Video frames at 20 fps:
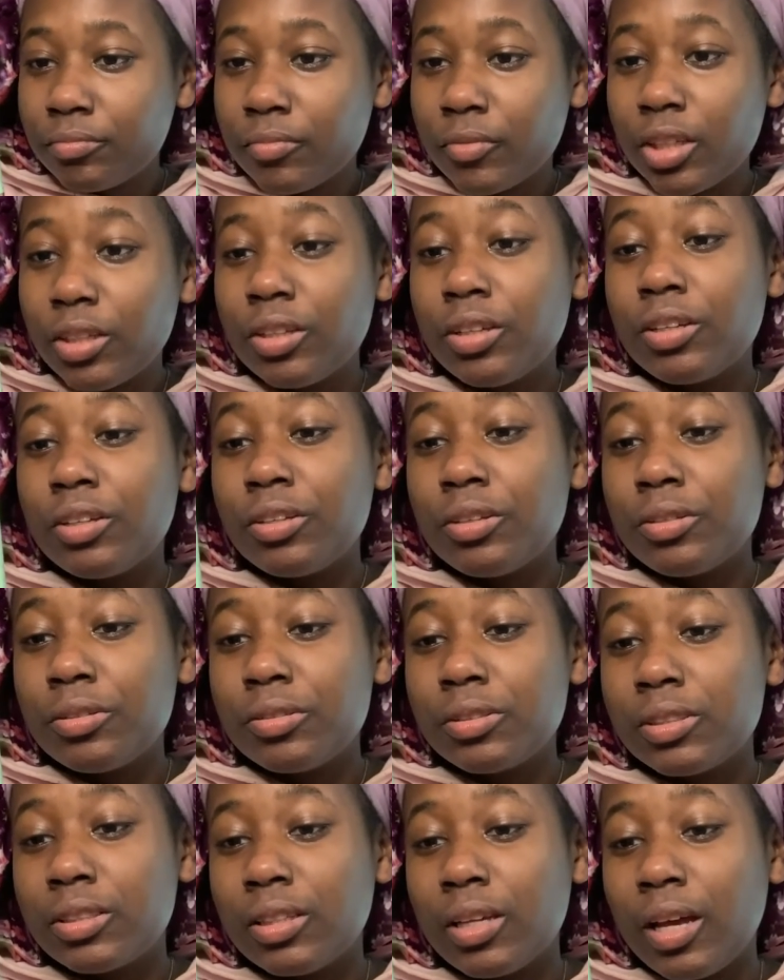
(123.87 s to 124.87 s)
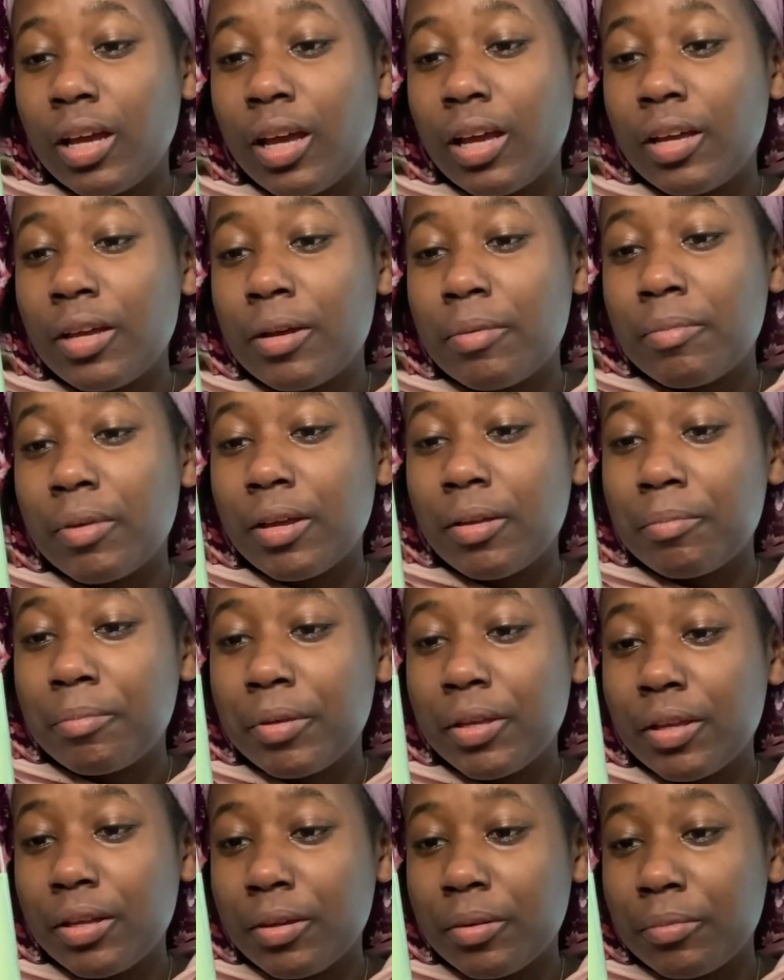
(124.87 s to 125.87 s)
you can use in the am and
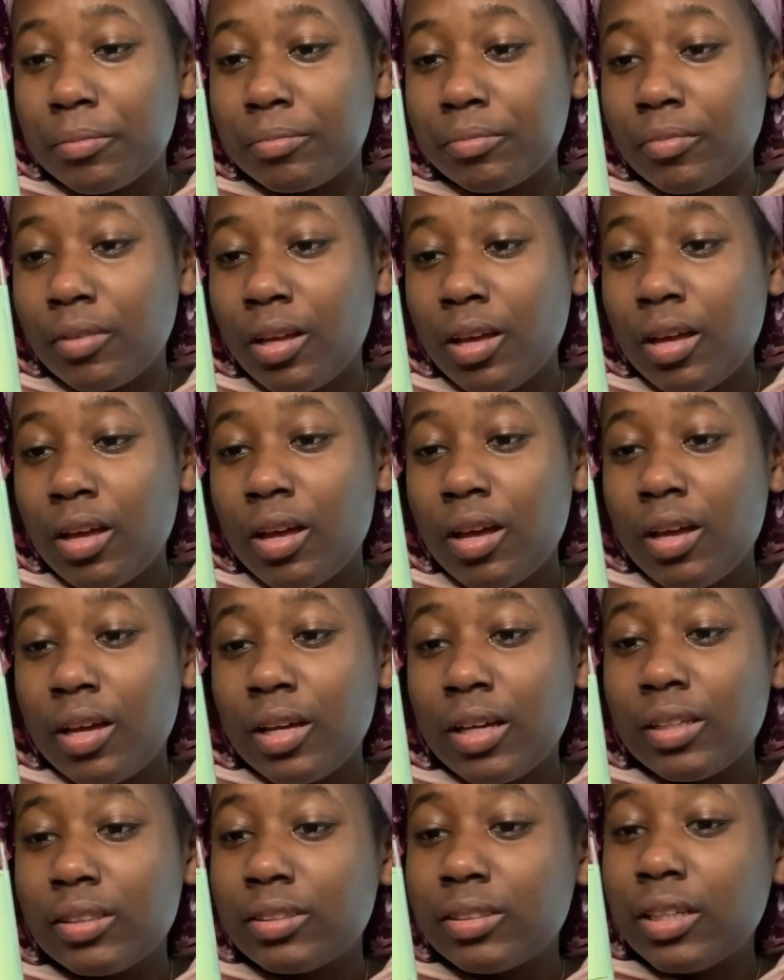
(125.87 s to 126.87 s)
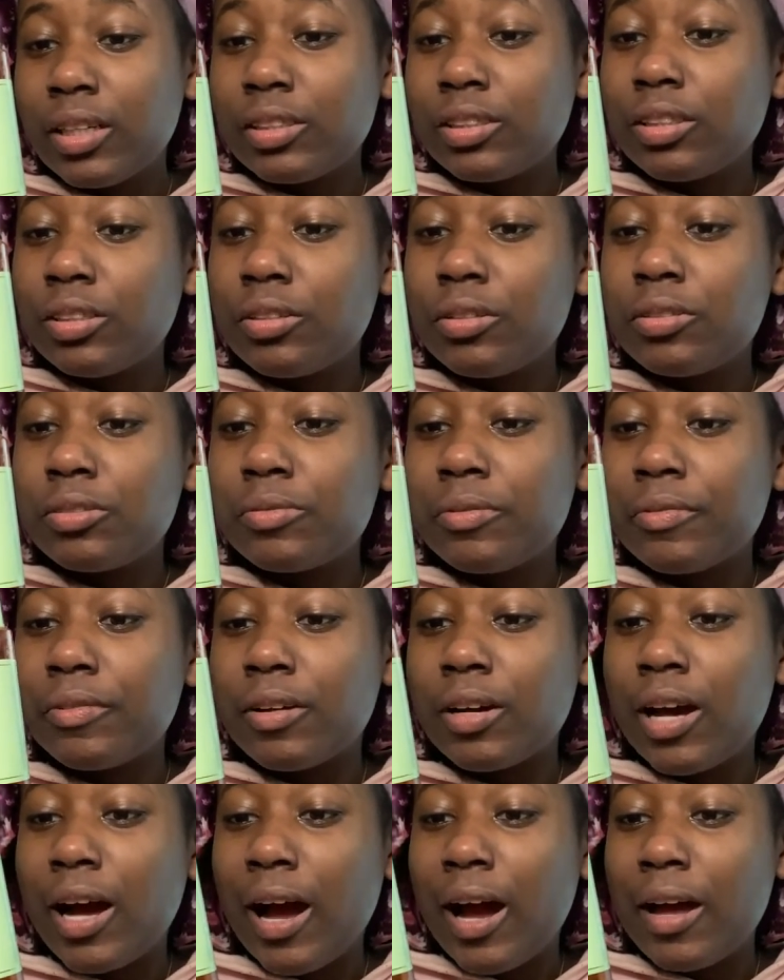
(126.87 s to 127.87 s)
pm it says to use with
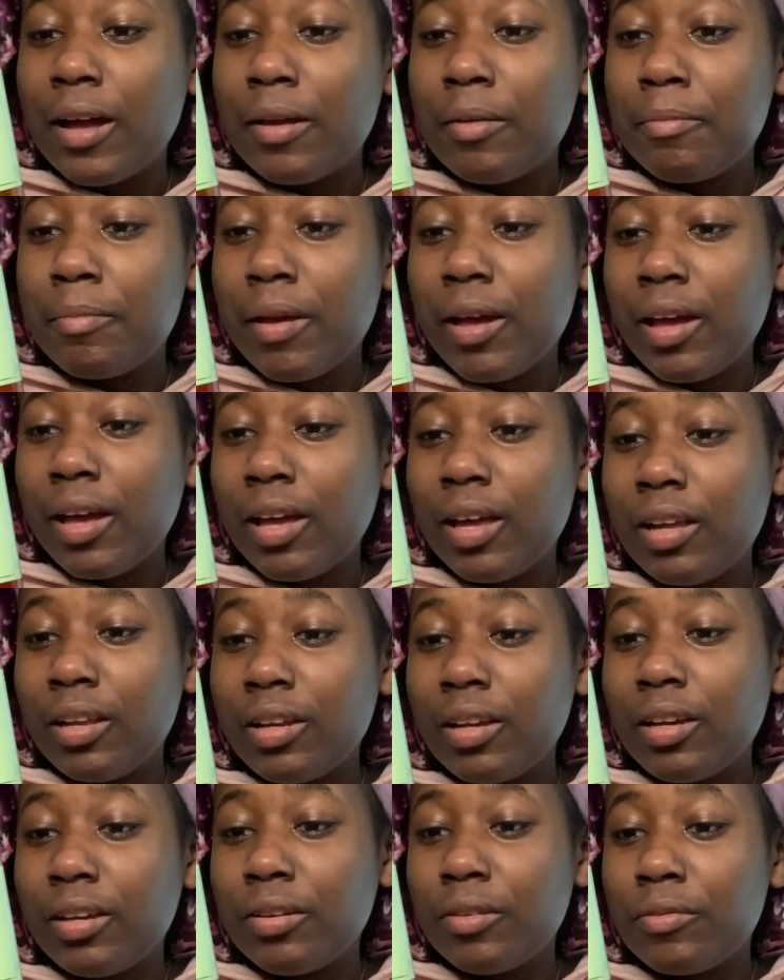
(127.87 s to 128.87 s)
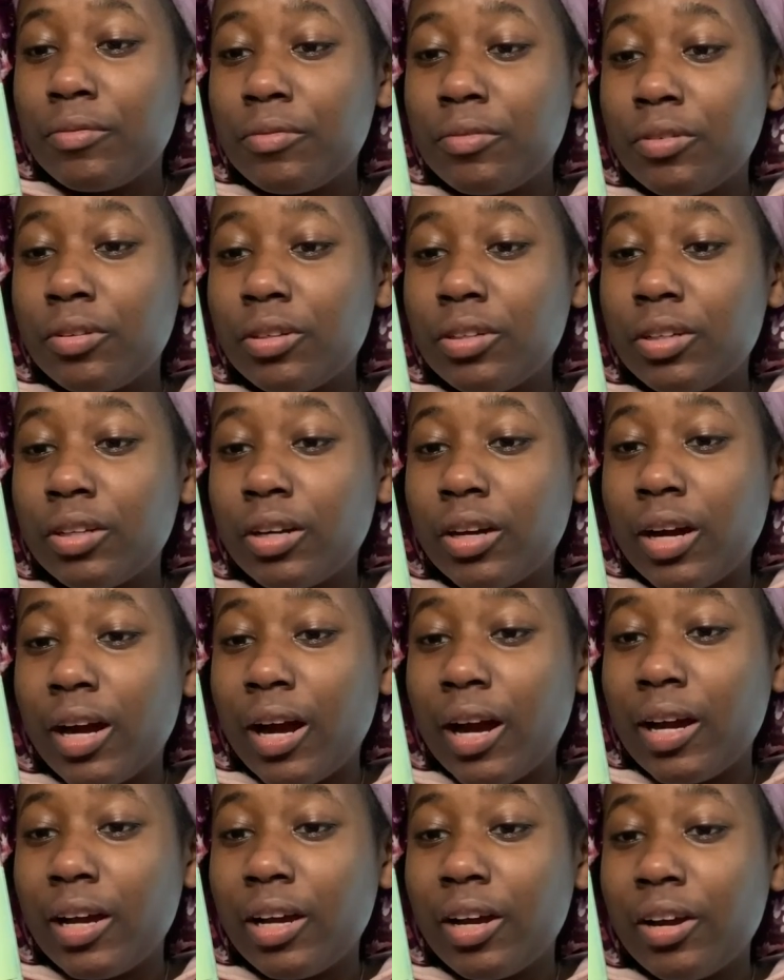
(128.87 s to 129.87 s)
a cotton pad and avoid your
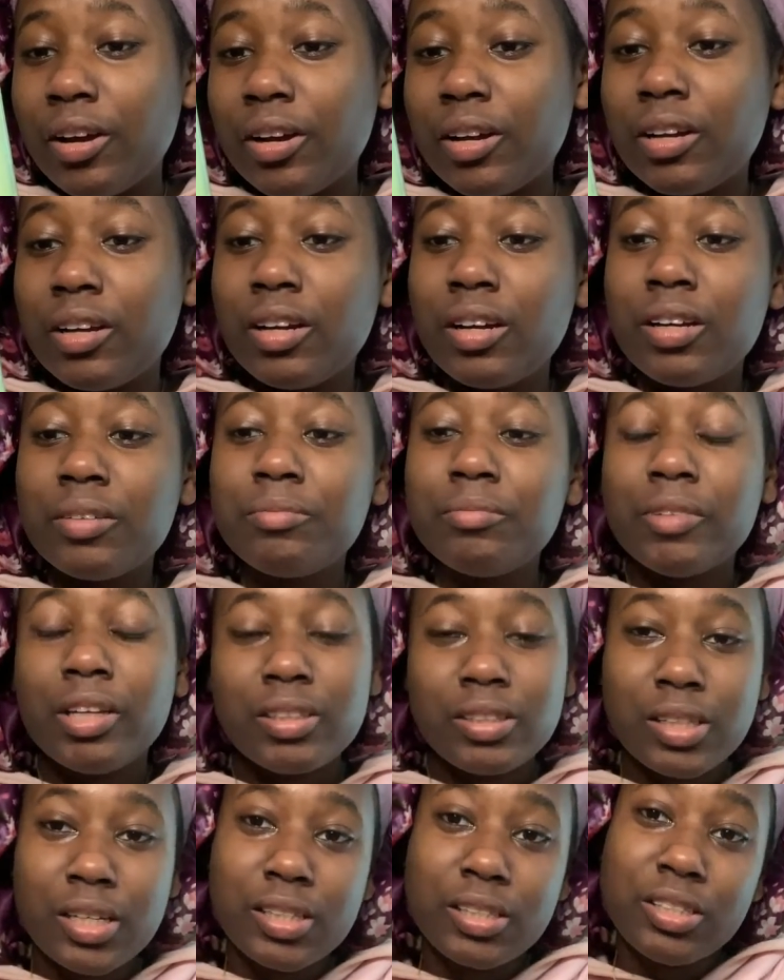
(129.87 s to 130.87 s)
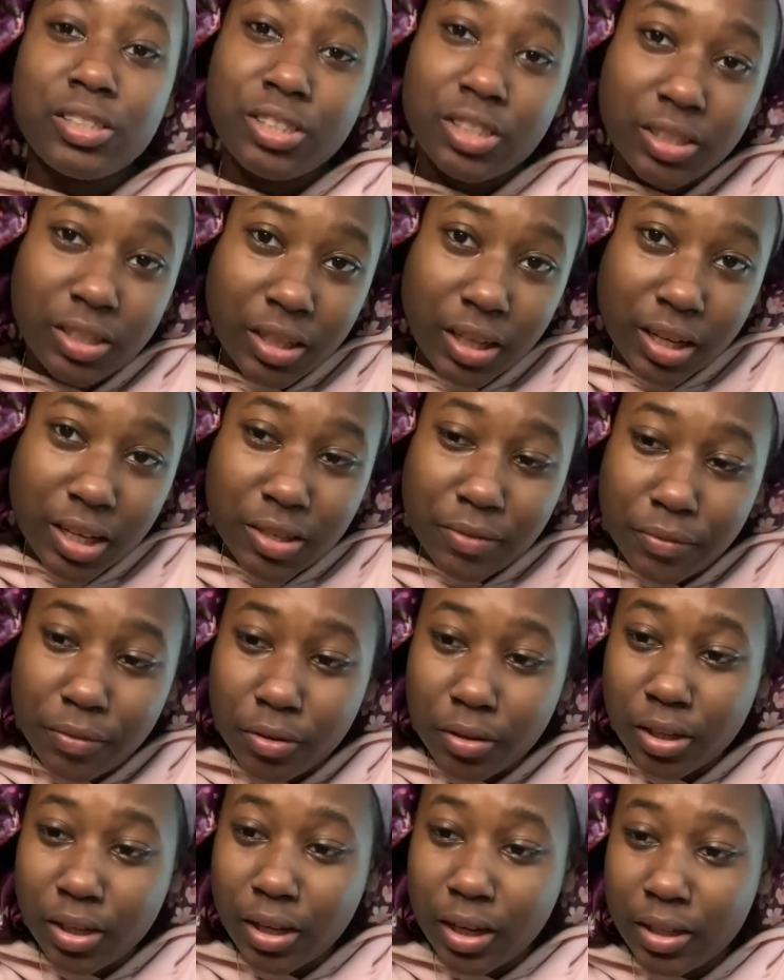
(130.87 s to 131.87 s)
eye area it says it gently
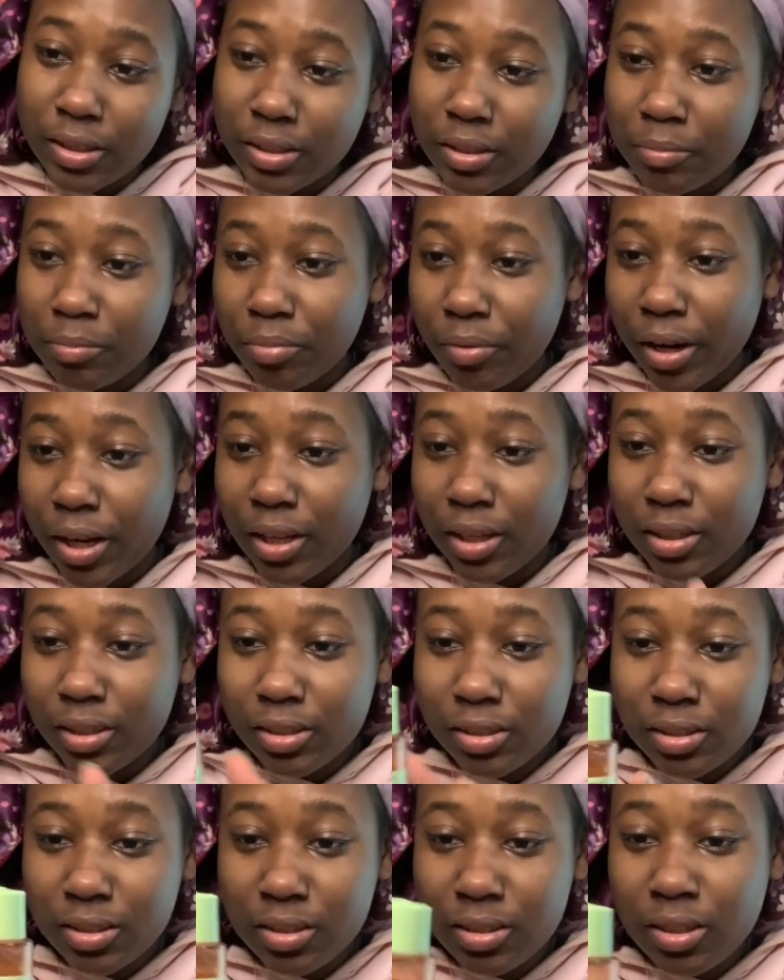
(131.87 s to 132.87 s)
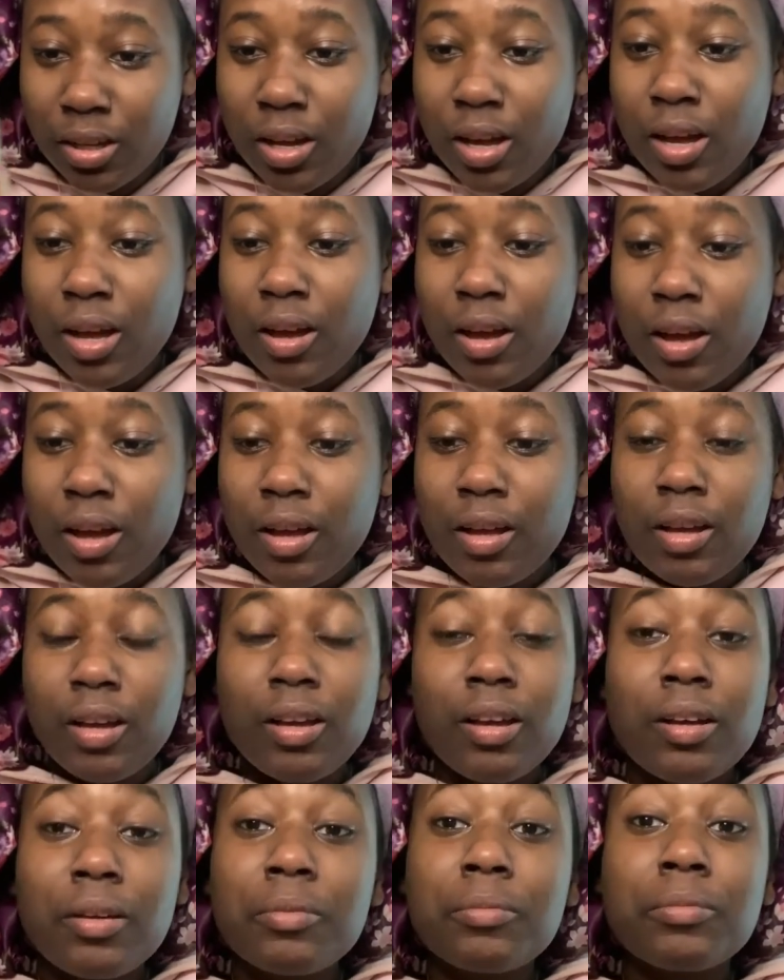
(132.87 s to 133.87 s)
exfoliates and brightens
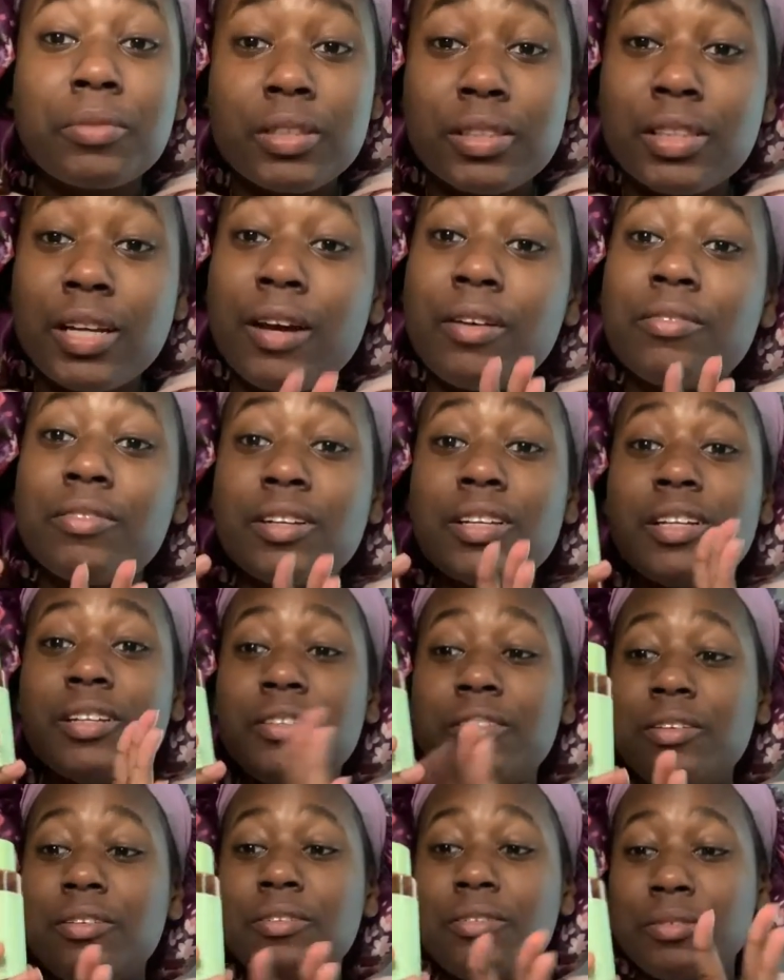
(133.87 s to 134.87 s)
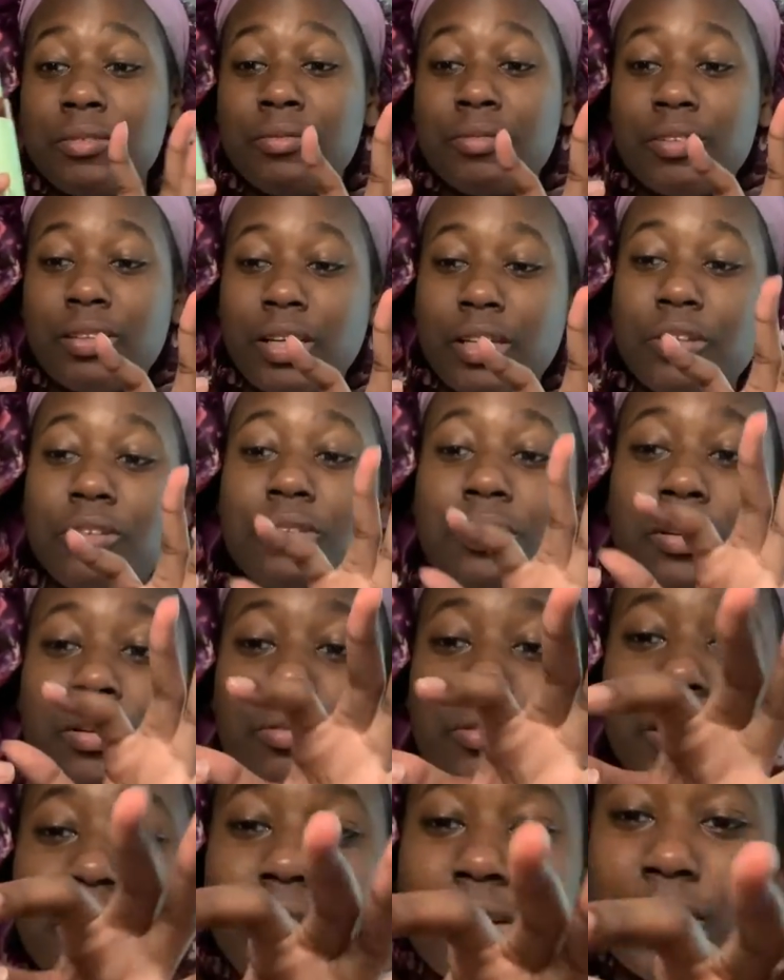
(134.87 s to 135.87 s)
which i really do like you
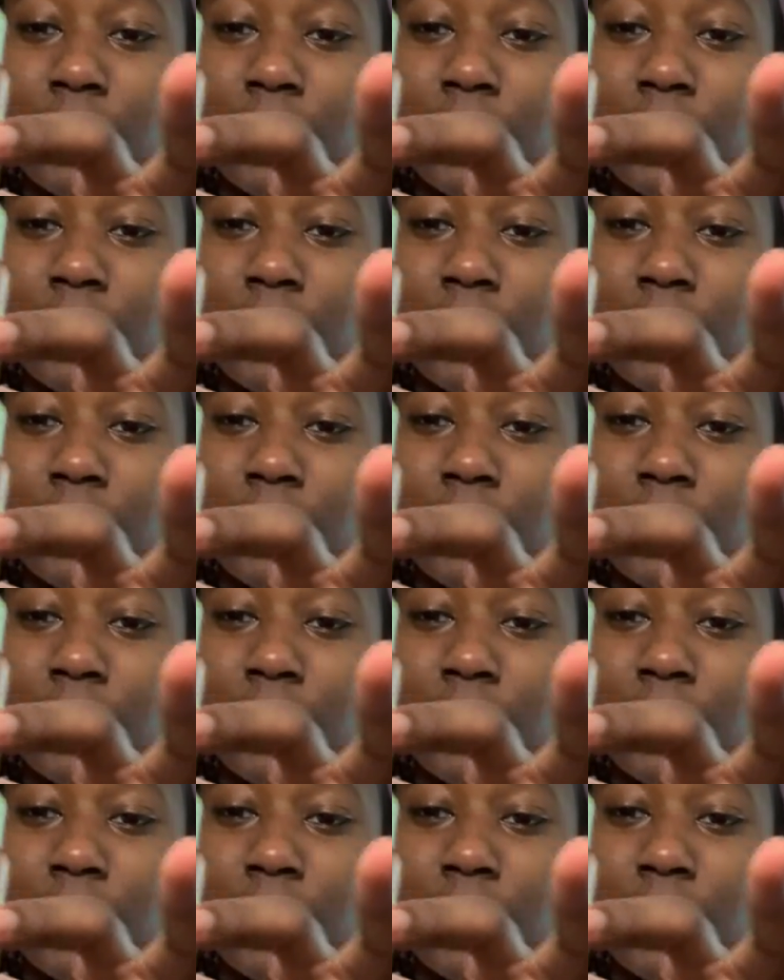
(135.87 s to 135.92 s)
don't need a